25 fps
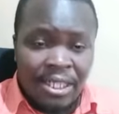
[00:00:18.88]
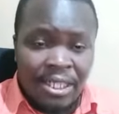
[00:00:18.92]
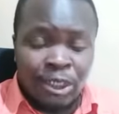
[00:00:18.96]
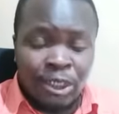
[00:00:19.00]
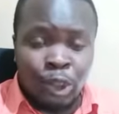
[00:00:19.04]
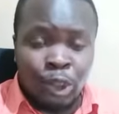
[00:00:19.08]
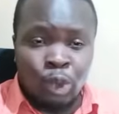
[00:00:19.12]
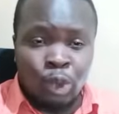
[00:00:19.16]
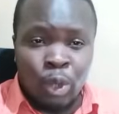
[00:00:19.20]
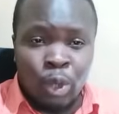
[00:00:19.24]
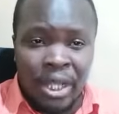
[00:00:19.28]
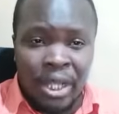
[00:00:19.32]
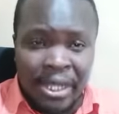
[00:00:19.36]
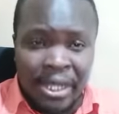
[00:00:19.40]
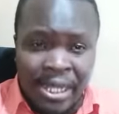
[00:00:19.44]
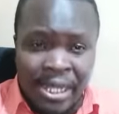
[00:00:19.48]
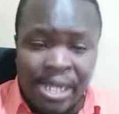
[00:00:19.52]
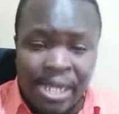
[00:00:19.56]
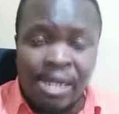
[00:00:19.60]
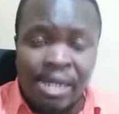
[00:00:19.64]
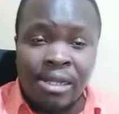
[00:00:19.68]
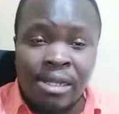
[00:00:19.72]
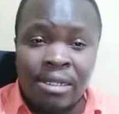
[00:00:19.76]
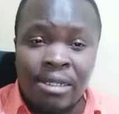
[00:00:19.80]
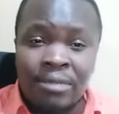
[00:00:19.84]
into a
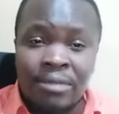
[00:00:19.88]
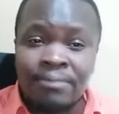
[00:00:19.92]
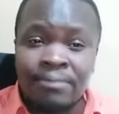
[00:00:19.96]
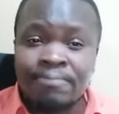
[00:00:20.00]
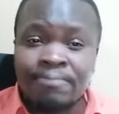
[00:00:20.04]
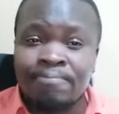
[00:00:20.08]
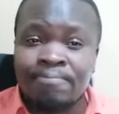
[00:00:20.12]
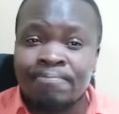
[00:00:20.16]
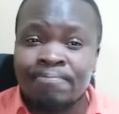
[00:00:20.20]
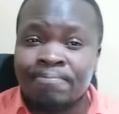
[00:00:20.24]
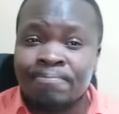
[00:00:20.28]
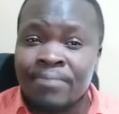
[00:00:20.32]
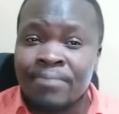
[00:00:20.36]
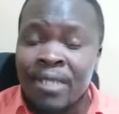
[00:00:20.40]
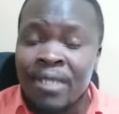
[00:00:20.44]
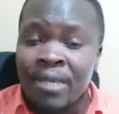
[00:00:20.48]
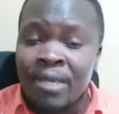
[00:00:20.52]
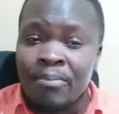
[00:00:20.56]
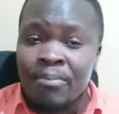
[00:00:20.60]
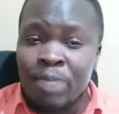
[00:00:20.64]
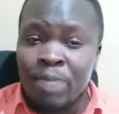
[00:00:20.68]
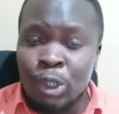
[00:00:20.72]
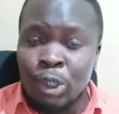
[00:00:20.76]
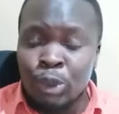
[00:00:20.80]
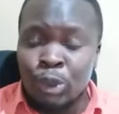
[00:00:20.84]
deal
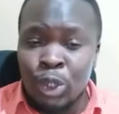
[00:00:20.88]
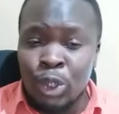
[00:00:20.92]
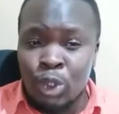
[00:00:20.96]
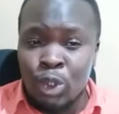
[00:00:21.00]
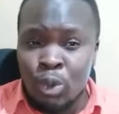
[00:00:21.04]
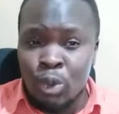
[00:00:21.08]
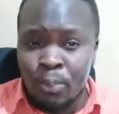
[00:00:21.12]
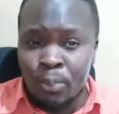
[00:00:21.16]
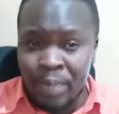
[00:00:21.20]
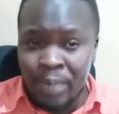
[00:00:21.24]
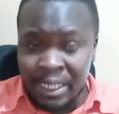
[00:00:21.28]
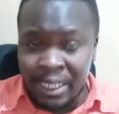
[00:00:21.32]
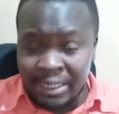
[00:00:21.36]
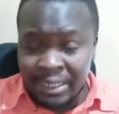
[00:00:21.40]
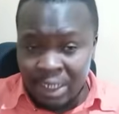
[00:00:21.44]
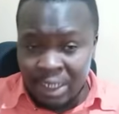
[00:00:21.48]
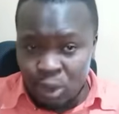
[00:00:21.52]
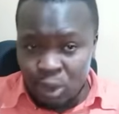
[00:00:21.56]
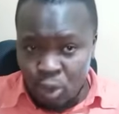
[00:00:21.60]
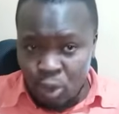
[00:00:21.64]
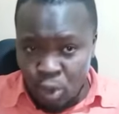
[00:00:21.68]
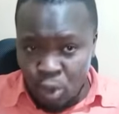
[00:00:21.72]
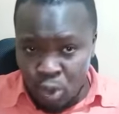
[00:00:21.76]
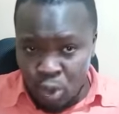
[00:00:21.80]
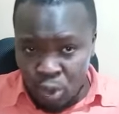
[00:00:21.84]
between
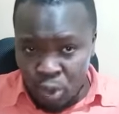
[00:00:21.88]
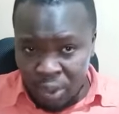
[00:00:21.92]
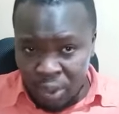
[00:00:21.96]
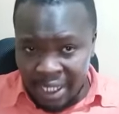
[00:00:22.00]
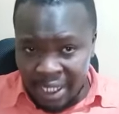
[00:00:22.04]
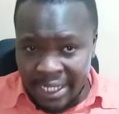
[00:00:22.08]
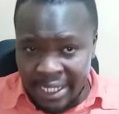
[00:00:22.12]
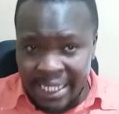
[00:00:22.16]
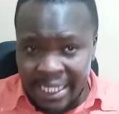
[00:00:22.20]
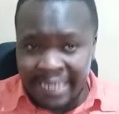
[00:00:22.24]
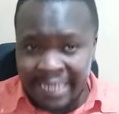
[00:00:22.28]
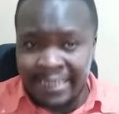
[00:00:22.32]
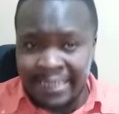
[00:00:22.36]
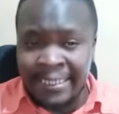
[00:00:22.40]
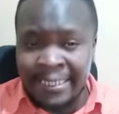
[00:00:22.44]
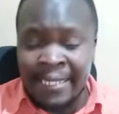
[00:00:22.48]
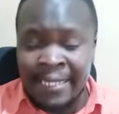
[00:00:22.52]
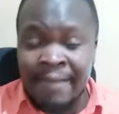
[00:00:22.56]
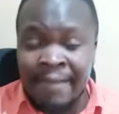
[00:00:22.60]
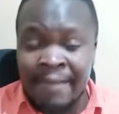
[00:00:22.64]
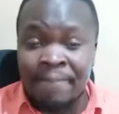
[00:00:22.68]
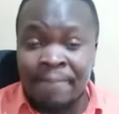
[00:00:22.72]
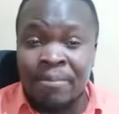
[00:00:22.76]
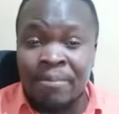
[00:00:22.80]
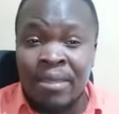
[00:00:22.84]
President Uhuru
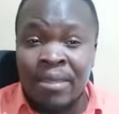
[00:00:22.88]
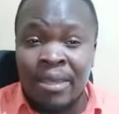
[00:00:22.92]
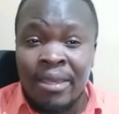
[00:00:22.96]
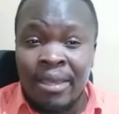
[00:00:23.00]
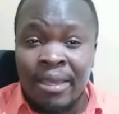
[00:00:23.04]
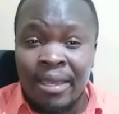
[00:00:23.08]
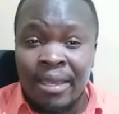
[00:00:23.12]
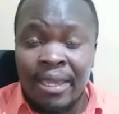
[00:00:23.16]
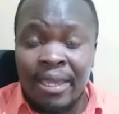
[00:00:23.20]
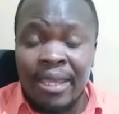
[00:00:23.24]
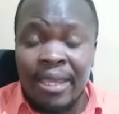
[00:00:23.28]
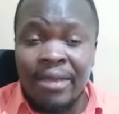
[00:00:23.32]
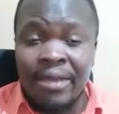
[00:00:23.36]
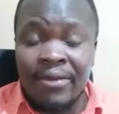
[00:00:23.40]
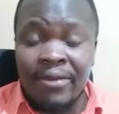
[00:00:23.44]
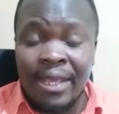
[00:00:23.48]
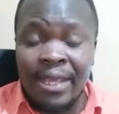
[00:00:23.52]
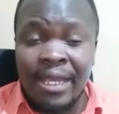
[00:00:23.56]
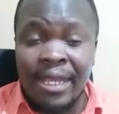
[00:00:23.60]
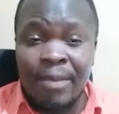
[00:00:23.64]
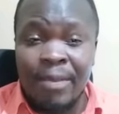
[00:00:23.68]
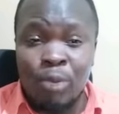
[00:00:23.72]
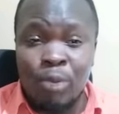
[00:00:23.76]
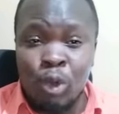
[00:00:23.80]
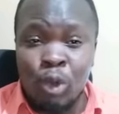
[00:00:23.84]
Kenyatta and
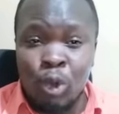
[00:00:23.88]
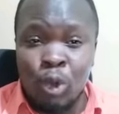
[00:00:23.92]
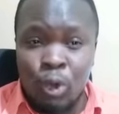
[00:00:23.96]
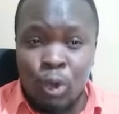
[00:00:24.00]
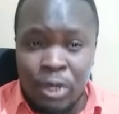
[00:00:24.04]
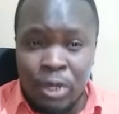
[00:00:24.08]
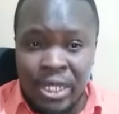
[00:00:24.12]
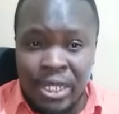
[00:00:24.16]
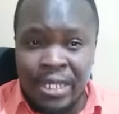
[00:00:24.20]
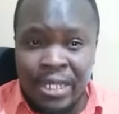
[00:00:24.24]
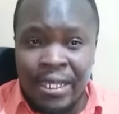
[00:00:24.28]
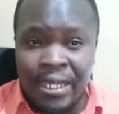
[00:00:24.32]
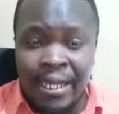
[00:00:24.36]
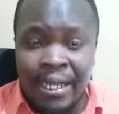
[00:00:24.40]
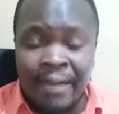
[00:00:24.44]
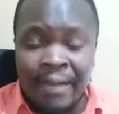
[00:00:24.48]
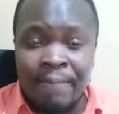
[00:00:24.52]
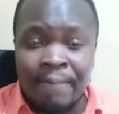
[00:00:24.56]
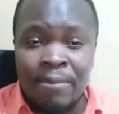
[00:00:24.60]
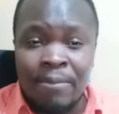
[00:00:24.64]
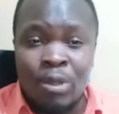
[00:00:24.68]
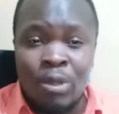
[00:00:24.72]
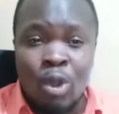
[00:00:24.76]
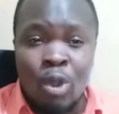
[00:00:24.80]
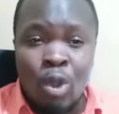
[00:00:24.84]
Raila Mulu
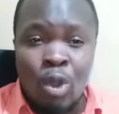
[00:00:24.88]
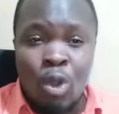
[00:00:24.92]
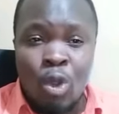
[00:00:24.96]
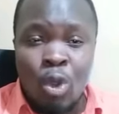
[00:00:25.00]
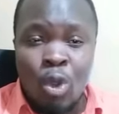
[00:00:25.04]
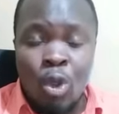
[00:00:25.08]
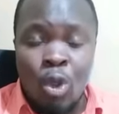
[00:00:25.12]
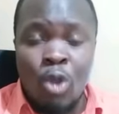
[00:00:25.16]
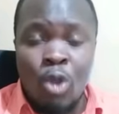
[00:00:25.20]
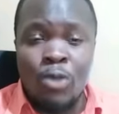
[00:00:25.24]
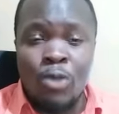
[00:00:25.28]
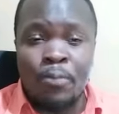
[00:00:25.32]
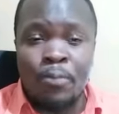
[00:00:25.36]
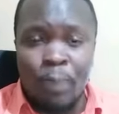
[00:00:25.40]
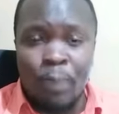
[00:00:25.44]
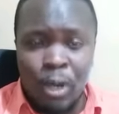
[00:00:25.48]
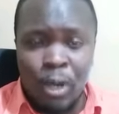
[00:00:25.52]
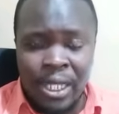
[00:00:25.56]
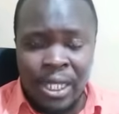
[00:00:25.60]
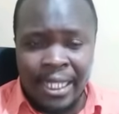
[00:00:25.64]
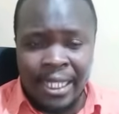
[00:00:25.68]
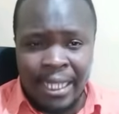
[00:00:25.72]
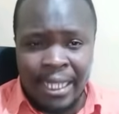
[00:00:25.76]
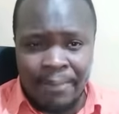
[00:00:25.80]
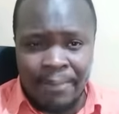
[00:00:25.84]
Odinga on
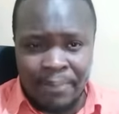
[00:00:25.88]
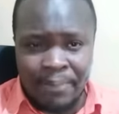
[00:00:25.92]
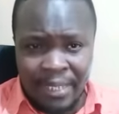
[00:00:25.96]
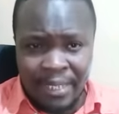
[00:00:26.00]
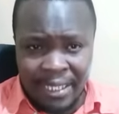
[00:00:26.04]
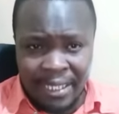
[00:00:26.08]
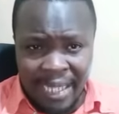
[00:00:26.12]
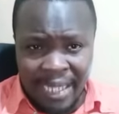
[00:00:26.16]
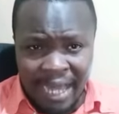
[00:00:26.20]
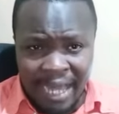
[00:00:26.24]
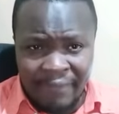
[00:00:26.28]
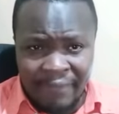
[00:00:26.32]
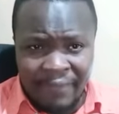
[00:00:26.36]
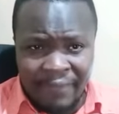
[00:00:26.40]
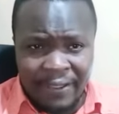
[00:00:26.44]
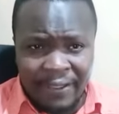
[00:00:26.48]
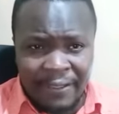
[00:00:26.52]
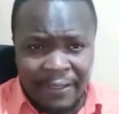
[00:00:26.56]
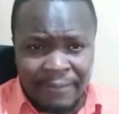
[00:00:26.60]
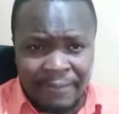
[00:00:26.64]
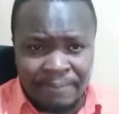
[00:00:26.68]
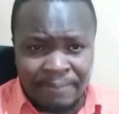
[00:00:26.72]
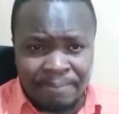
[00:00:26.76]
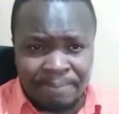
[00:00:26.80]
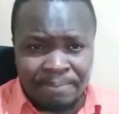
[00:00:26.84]
Polycarp
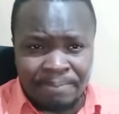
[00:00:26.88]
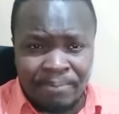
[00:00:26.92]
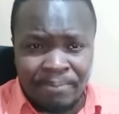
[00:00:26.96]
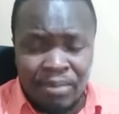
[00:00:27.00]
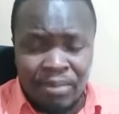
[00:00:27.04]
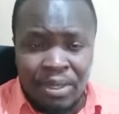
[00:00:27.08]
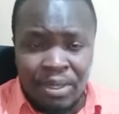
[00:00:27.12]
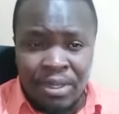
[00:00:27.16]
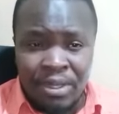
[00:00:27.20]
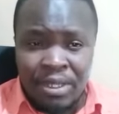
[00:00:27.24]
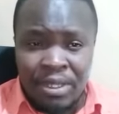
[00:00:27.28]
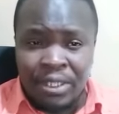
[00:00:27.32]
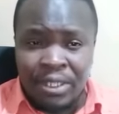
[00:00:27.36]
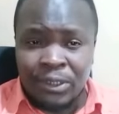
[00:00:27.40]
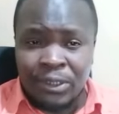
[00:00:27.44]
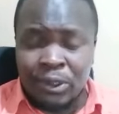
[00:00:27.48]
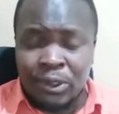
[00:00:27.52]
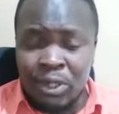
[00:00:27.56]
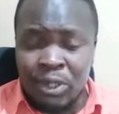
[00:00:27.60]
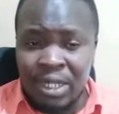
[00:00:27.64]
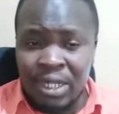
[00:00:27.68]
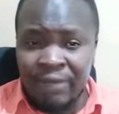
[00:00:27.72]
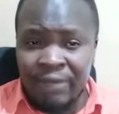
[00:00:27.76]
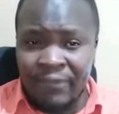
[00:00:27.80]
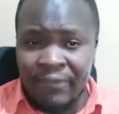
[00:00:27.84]
Igathe.
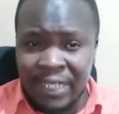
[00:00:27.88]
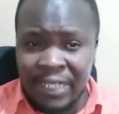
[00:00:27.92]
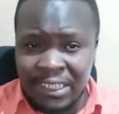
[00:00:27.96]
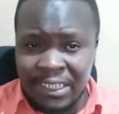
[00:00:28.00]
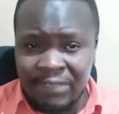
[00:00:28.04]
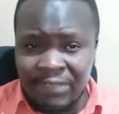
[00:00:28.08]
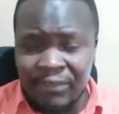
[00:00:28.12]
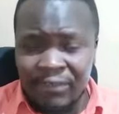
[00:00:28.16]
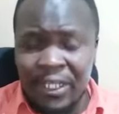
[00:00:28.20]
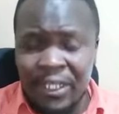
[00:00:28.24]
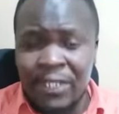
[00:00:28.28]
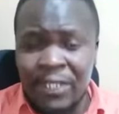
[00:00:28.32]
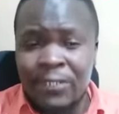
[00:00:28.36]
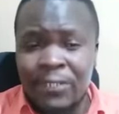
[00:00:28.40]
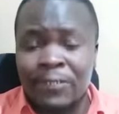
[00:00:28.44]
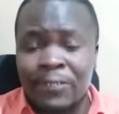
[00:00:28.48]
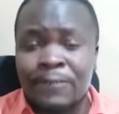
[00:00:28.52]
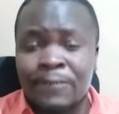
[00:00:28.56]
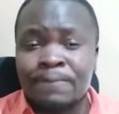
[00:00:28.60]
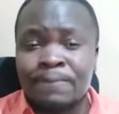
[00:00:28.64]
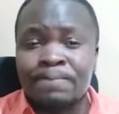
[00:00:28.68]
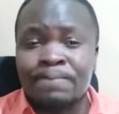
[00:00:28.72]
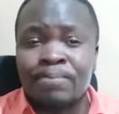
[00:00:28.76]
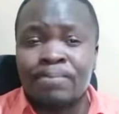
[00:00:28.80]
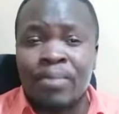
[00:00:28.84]
So in this
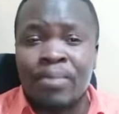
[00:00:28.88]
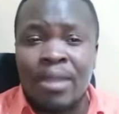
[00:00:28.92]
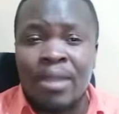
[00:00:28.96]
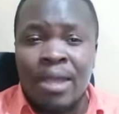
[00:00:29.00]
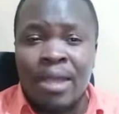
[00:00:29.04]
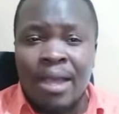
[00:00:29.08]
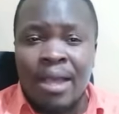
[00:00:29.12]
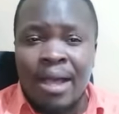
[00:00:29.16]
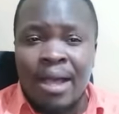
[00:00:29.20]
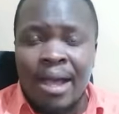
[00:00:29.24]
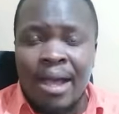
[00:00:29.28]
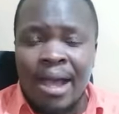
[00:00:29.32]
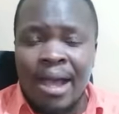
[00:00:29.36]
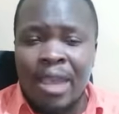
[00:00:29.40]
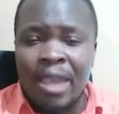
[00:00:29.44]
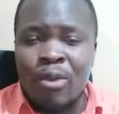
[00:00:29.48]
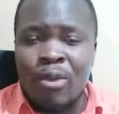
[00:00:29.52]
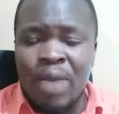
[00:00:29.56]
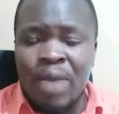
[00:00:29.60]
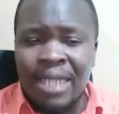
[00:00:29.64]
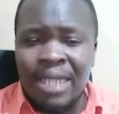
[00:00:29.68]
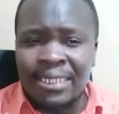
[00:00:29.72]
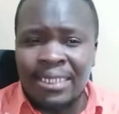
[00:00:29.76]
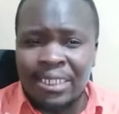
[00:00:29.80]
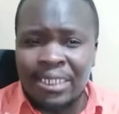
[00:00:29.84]
video, I
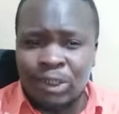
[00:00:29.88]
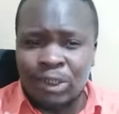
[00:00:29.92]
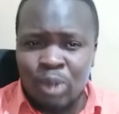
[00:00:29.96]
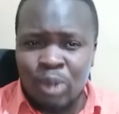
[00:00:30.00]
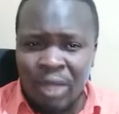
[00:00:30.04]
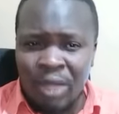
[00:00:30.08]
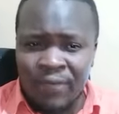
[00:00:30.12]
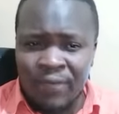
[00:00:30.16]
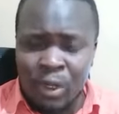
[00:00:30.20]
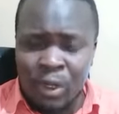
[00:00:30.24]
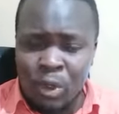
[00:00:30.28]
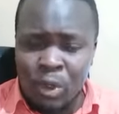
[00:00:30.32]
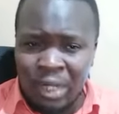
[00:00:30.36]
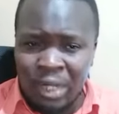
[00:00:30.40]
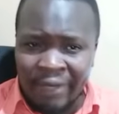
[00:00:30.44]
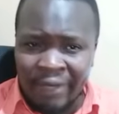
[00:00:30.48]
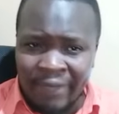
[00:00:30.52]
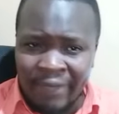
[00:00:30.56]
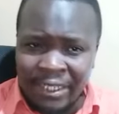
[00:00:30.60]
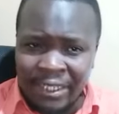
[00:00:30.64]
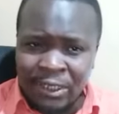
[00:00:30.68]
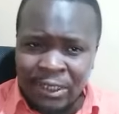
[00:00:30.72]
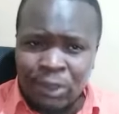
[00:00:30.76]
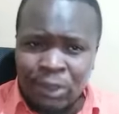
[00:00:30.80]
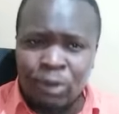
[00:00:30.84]
want us to have a look
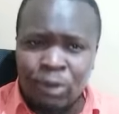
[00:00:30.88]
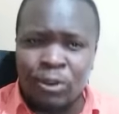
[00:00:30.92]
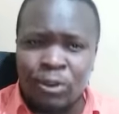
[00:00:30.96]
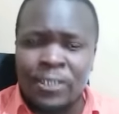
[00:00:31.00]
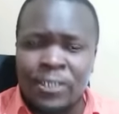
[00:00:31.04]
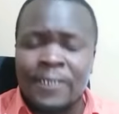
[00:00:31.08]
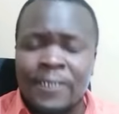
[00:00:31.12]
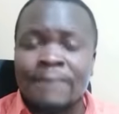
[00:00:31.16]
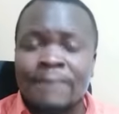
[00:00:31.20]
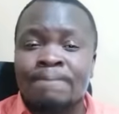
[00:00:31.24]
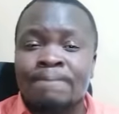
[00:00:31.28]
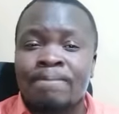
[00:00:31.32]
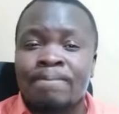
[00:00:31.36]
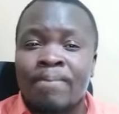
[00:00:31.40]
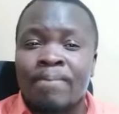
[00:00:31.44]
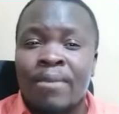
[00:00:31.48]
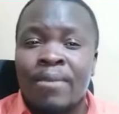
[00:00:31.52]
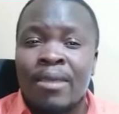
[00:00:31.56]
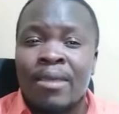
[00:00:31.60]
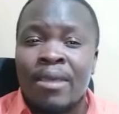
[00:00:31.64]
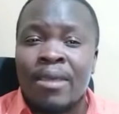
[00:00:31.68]
at that story,